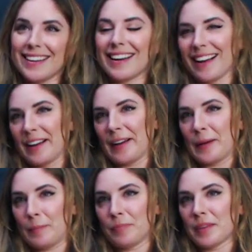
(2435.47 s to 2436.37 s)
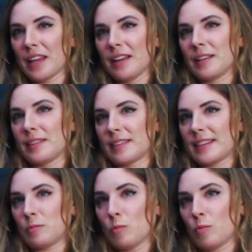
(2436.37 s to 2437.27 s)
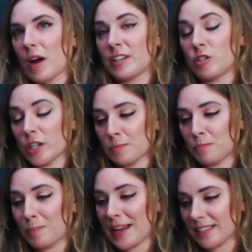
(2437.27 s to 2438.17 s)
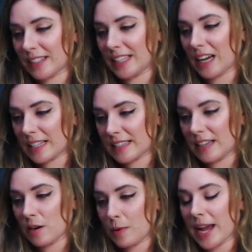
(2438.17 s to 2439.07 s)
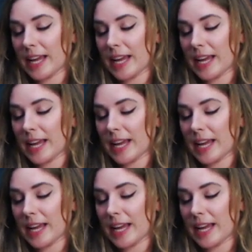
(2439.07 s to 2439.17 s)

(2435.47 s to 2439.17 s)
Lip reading: I just basically got it to go away.